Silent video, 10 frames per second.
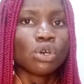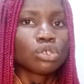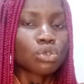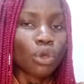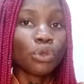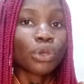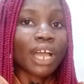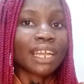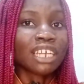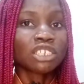So you
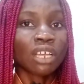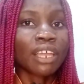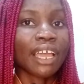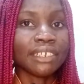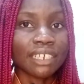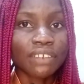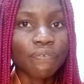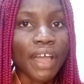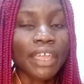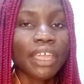can actually
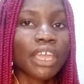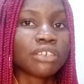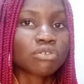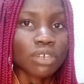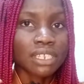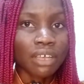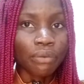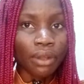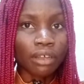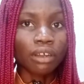identify a
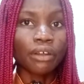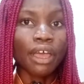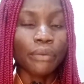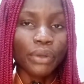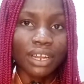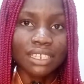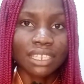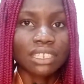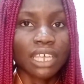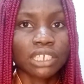trusted real
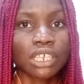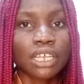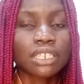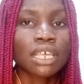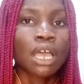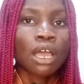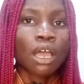estate agent